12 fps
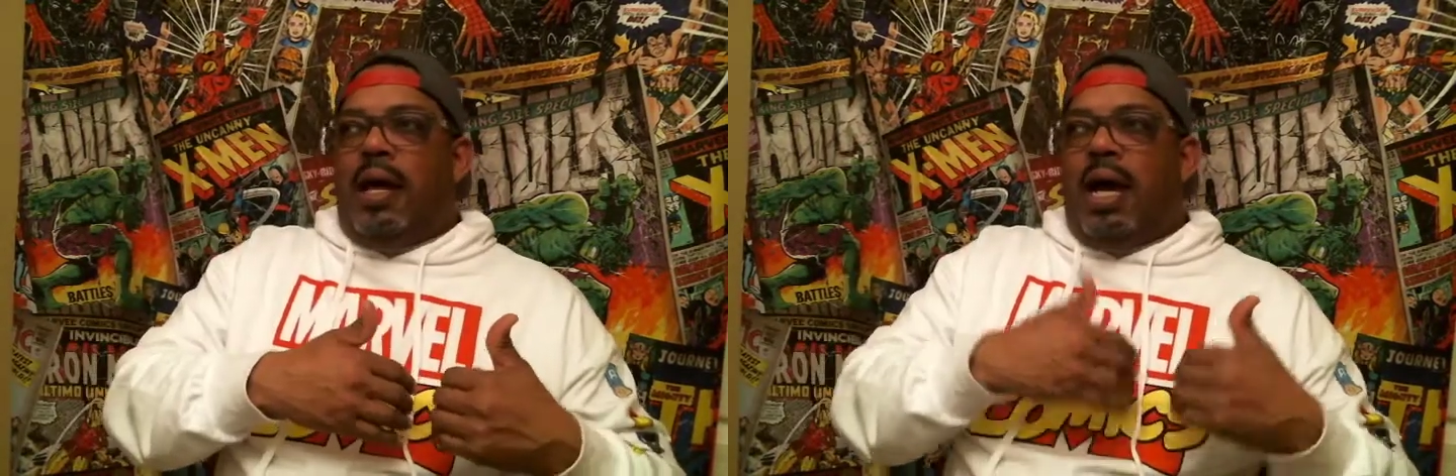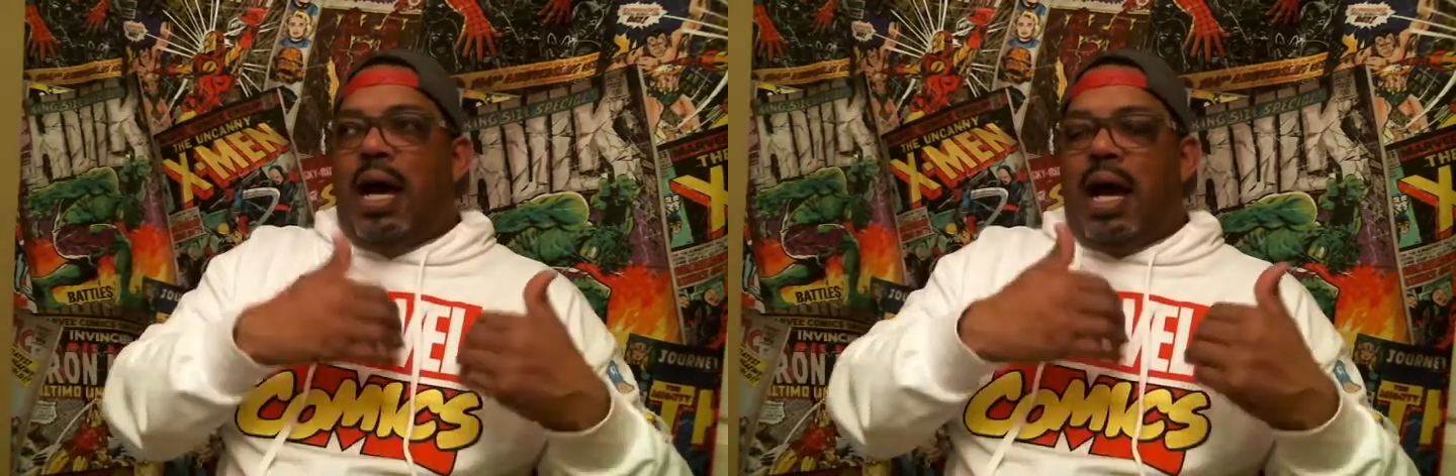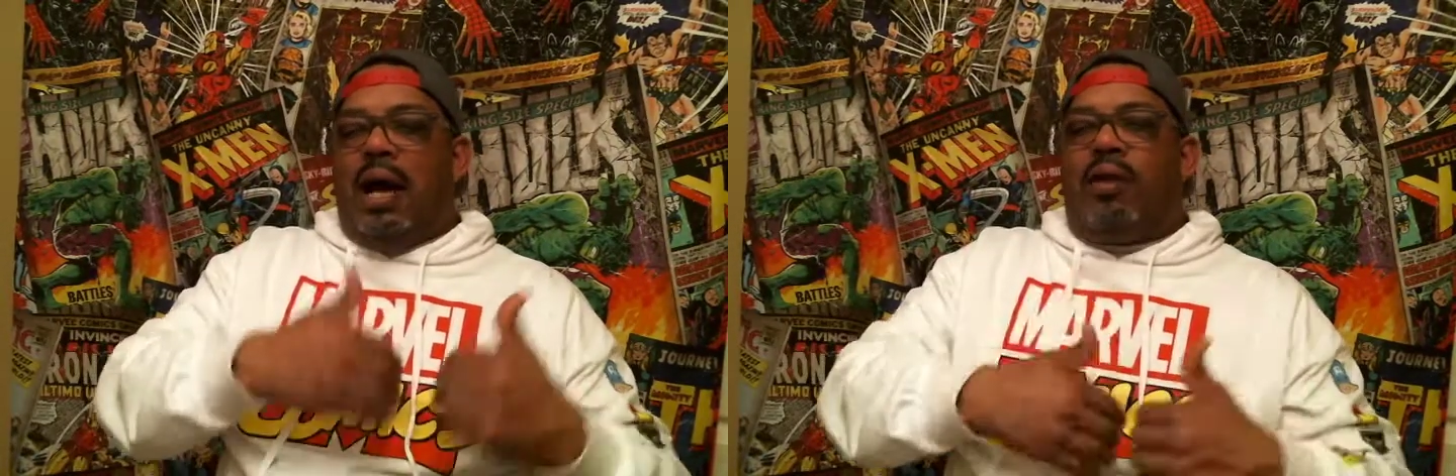
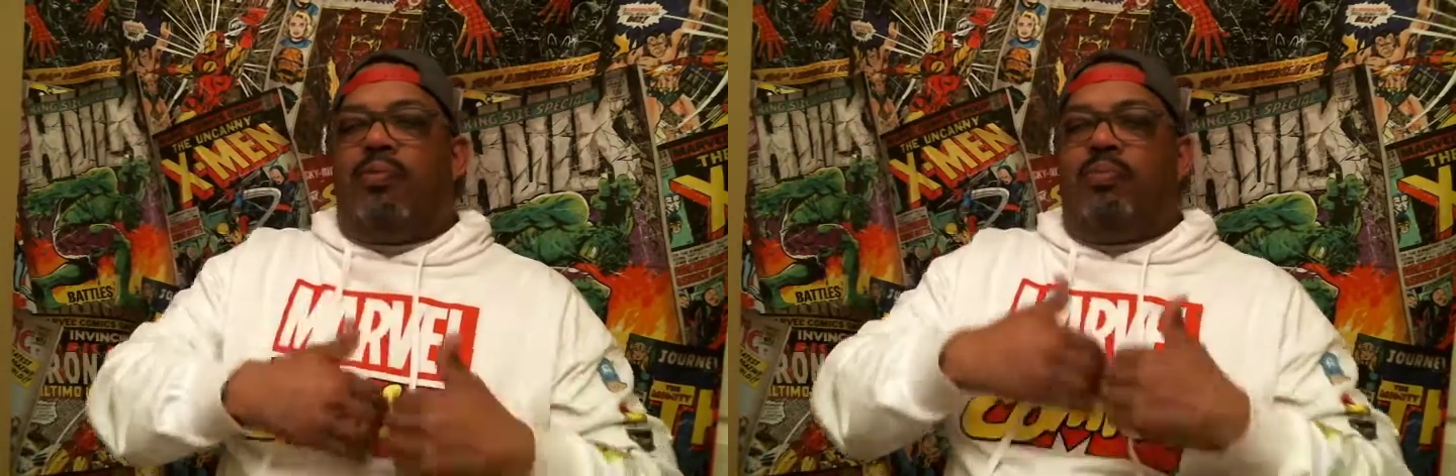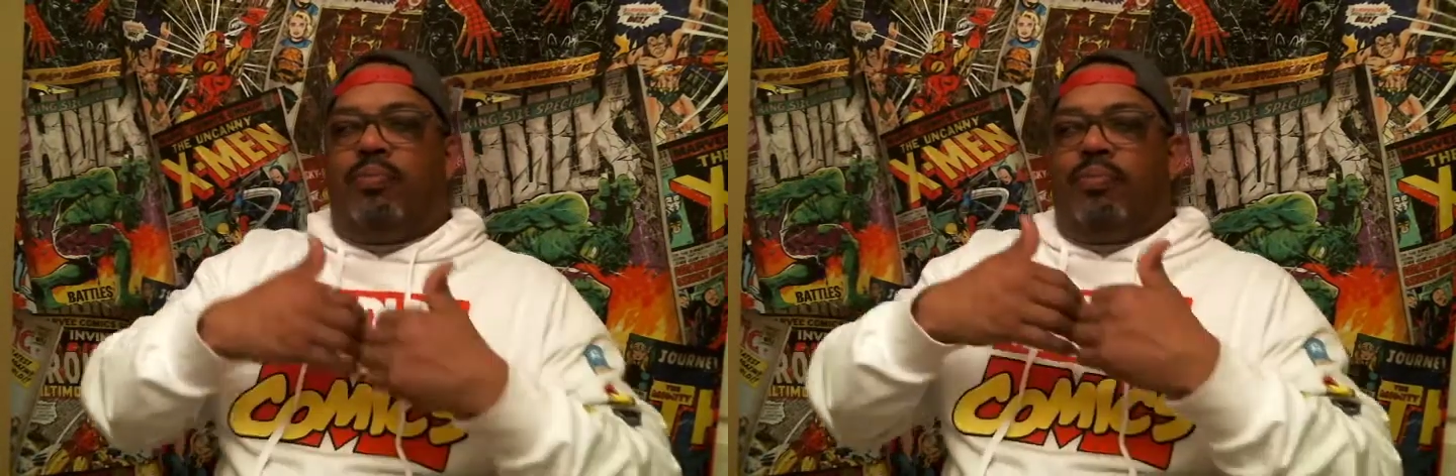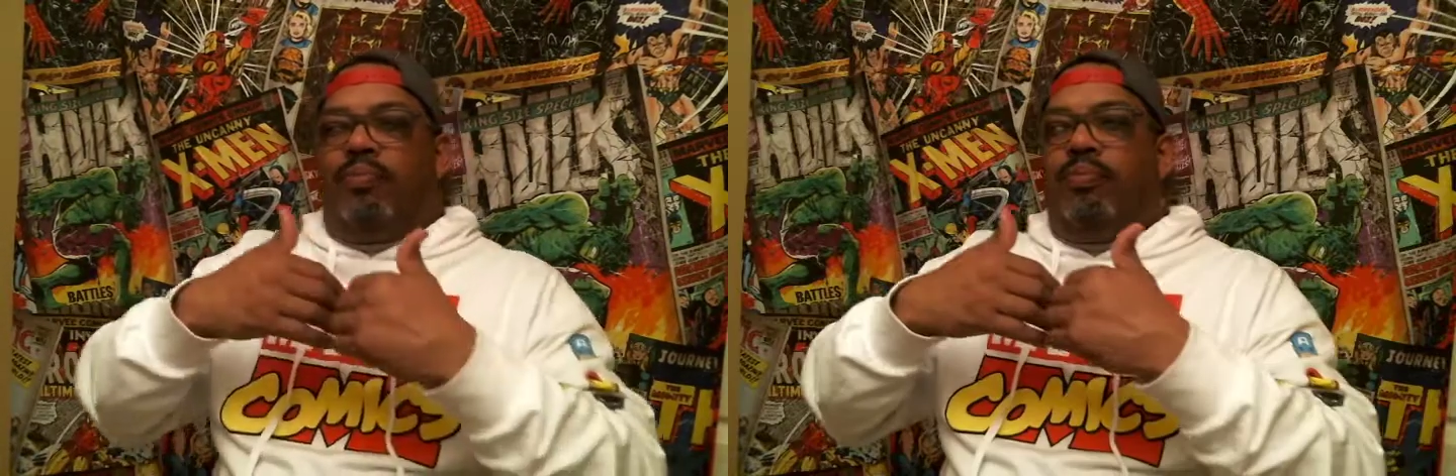how to
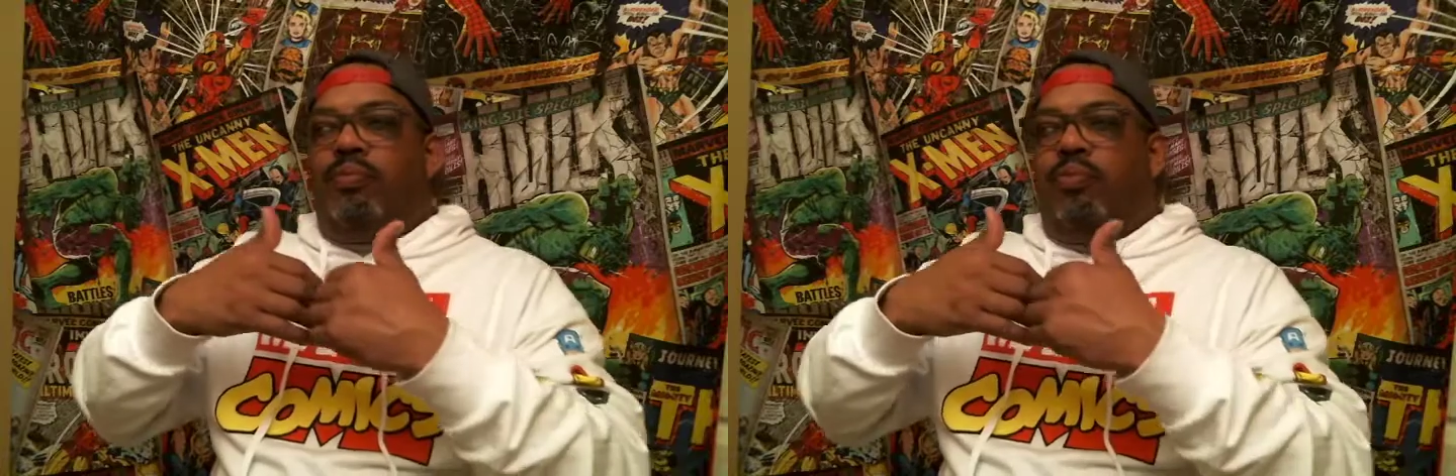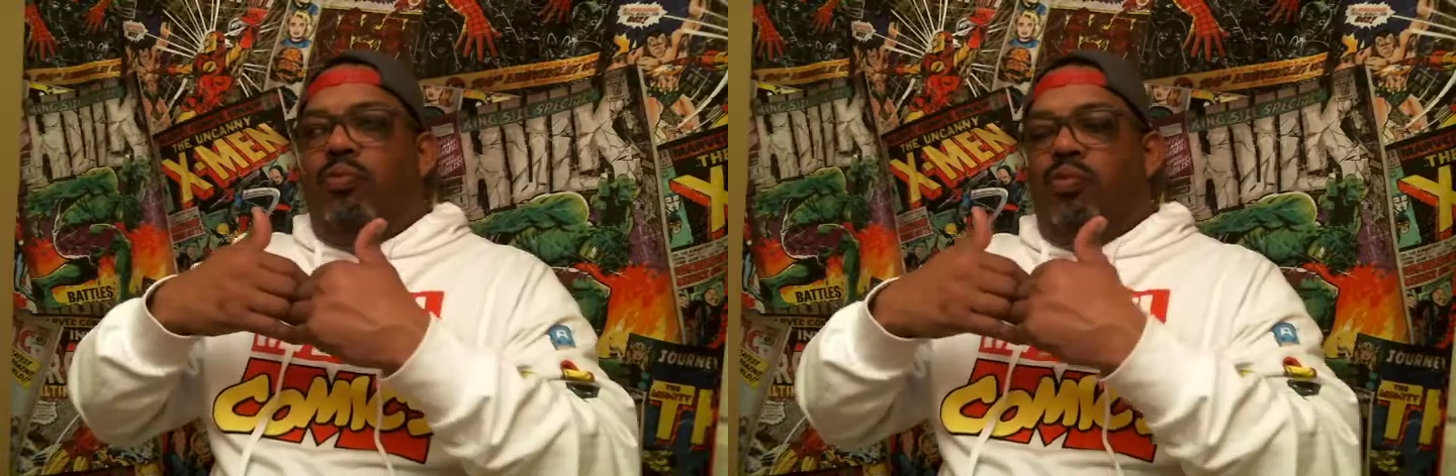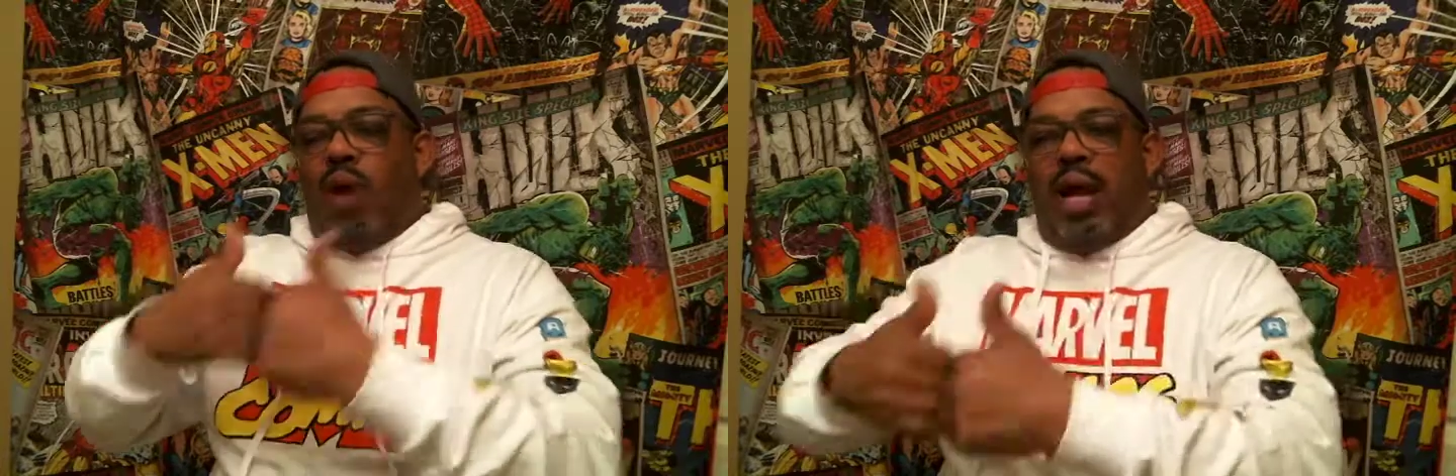
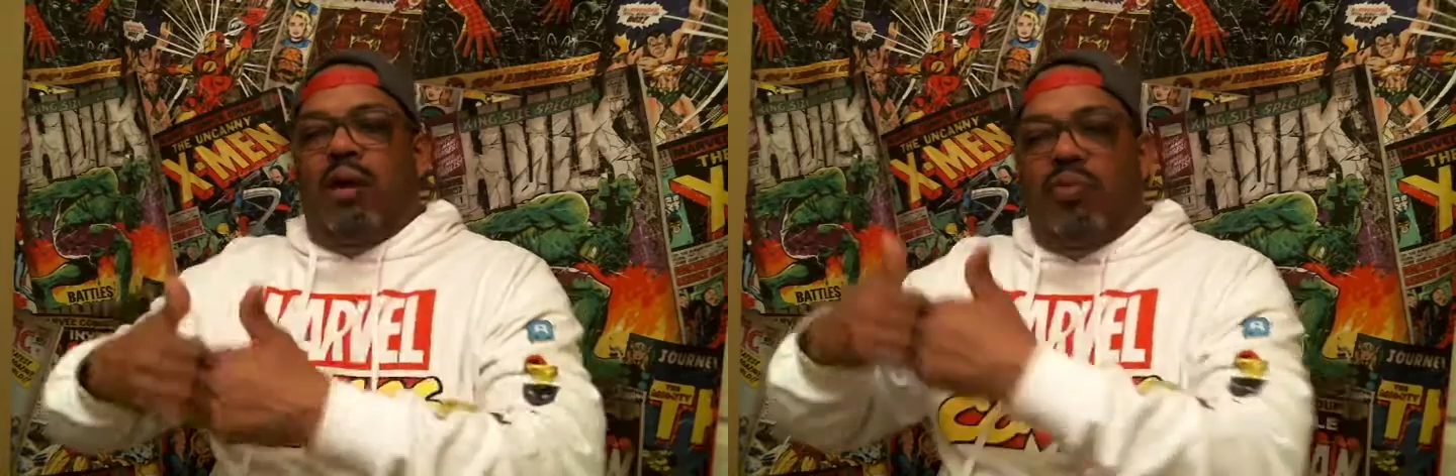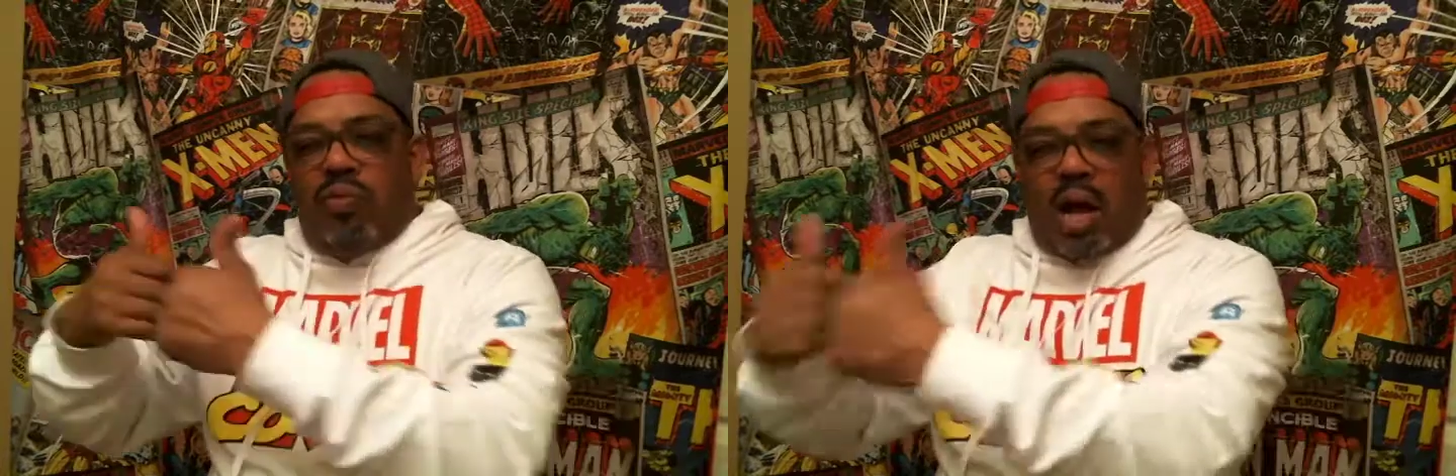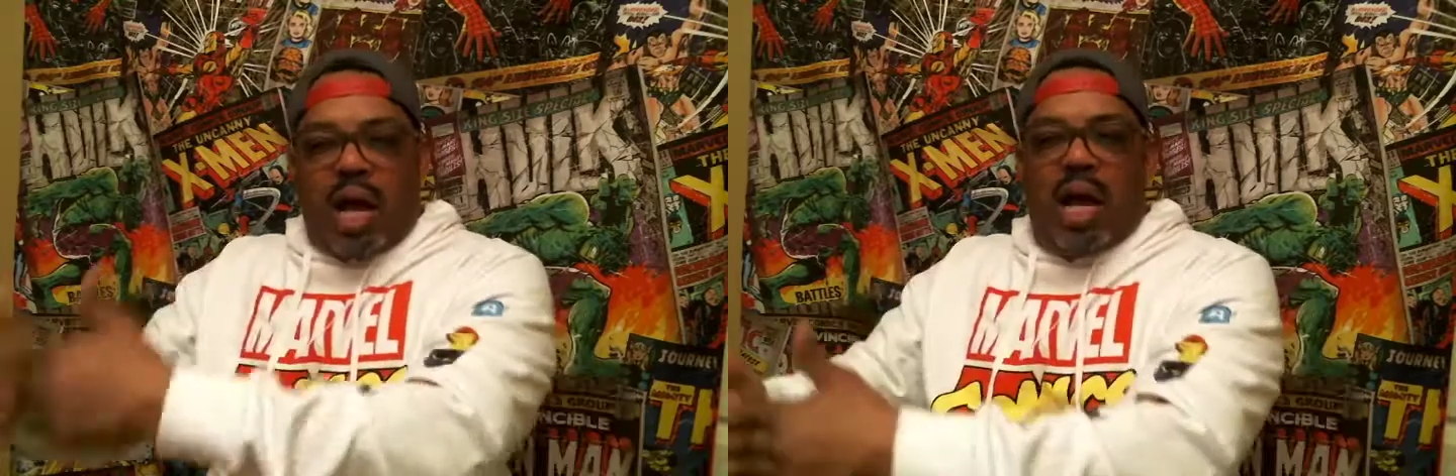write a
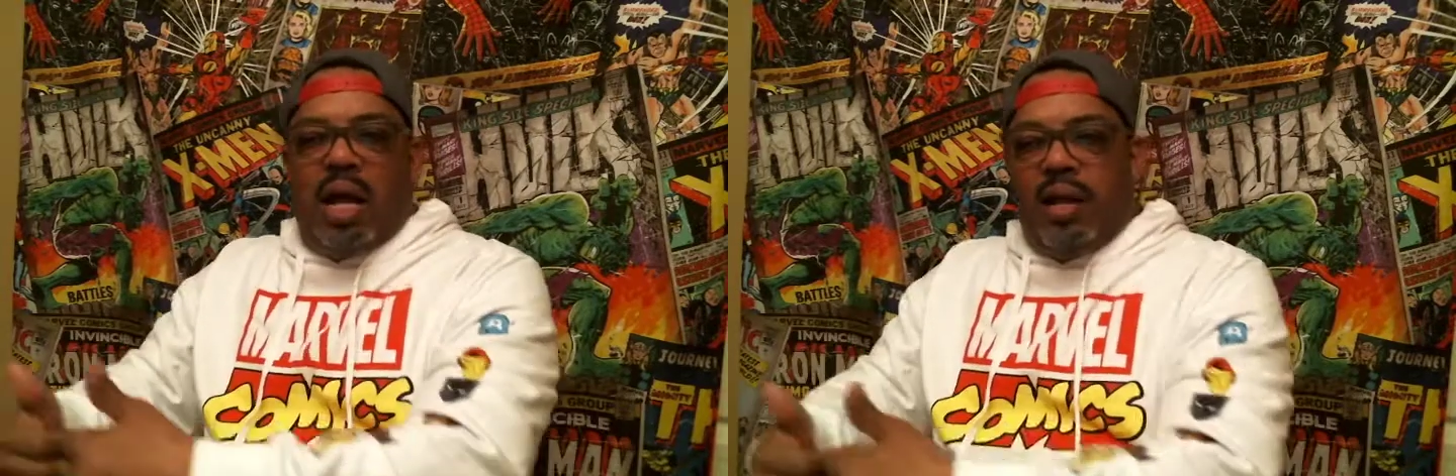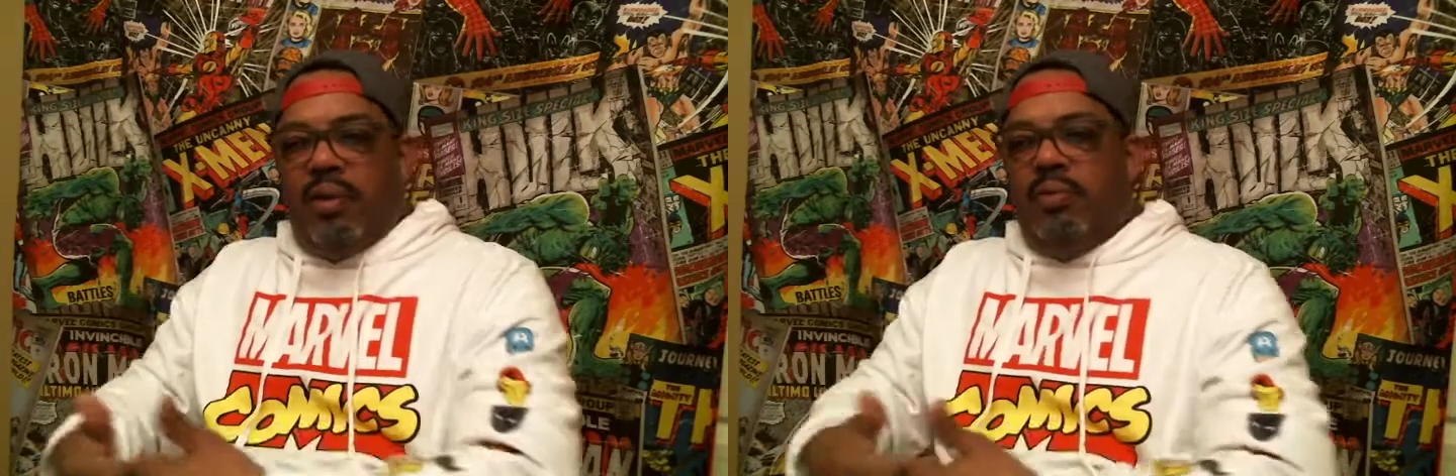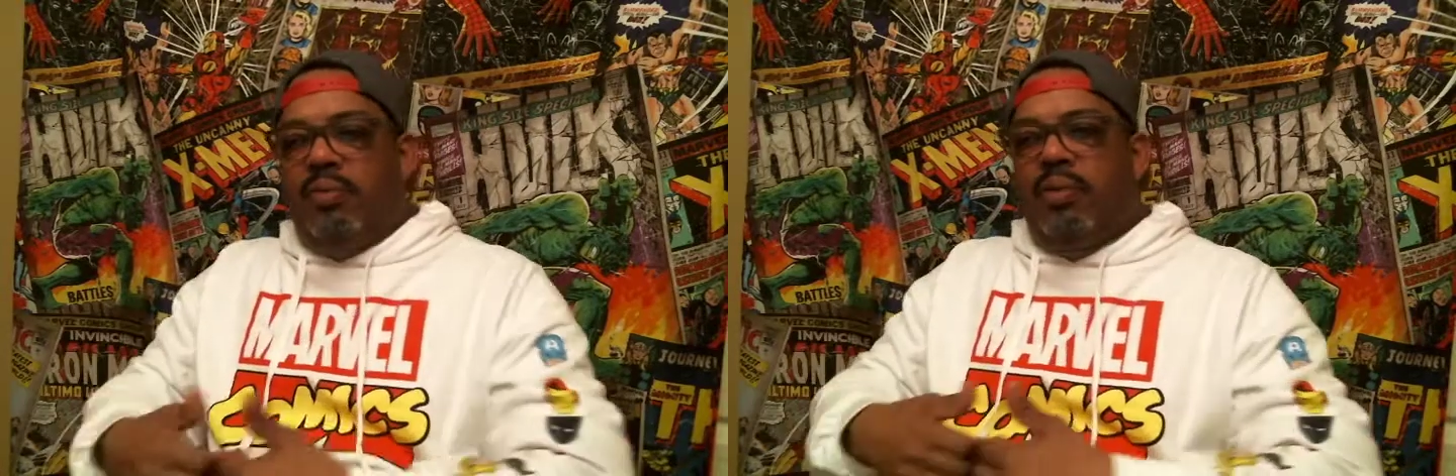rhyme,